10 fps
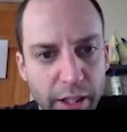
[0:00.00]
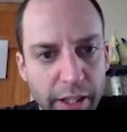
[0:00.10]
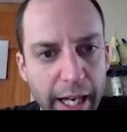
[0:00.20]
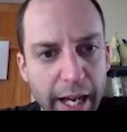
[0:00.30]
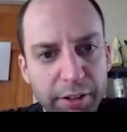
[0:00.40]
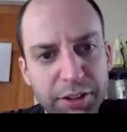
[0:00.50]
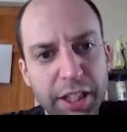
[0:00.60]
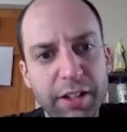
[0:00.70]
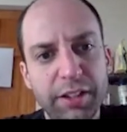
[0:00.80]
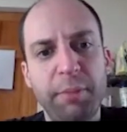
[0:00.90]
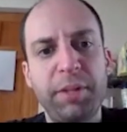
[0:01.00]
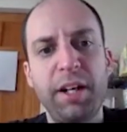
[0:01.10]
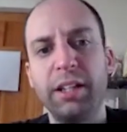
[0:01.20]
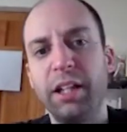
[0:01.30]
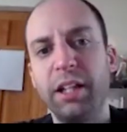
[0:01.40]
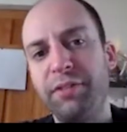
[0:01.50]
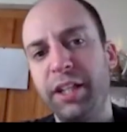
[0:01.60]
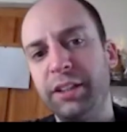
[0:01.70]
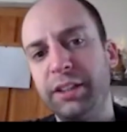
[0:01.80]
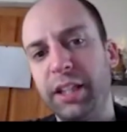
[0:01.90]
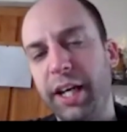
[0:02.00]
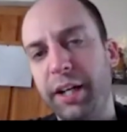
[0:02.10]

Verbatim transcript: Yeah, I was seeing something on the left hand side.